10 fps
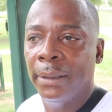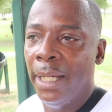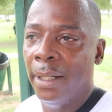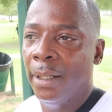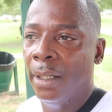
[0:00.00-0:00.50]
Like
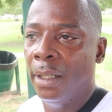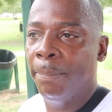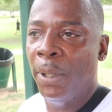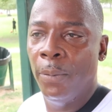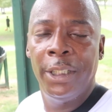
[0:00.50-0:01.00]
they
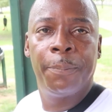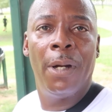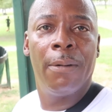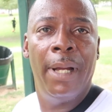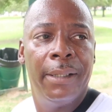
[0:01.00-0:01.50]
uh, police
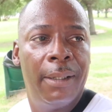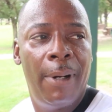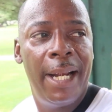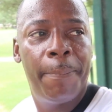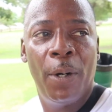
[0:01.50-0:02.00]
park right now.
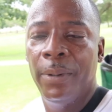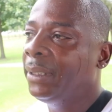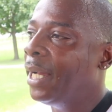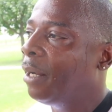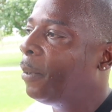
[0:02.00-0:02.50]
Why the
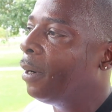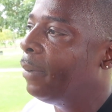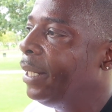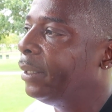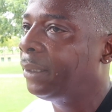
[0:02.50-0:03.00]
police got a park
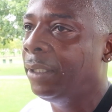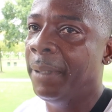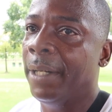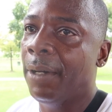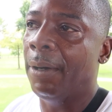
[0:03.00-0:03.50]
right next to
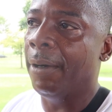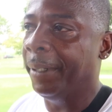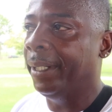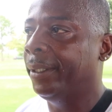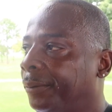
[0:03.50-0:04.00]
my car,
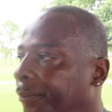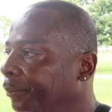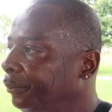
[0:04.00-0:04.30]
man?